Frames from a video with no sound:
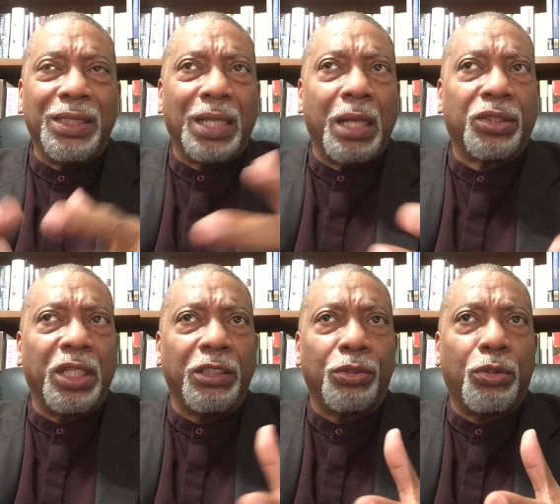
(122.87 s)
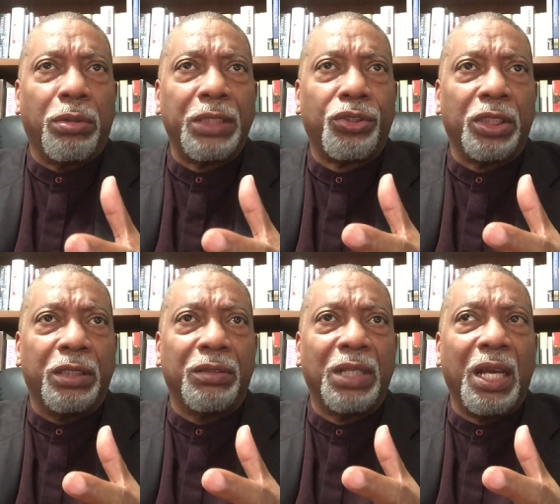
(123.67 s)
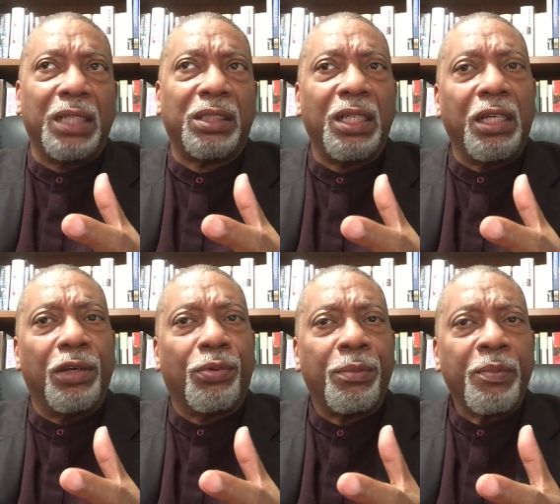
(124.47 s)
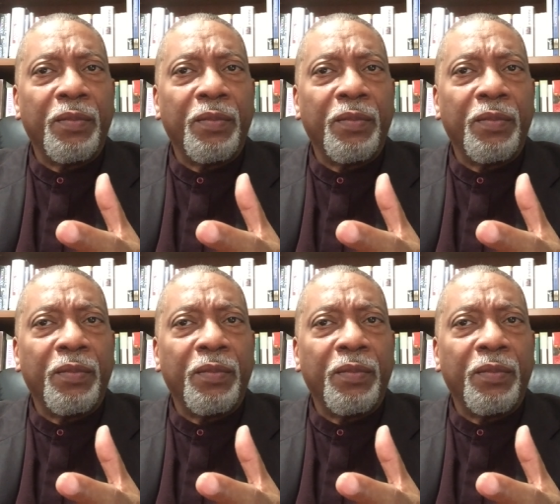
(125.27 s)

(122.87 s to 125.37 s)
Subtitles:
he's asking a question as if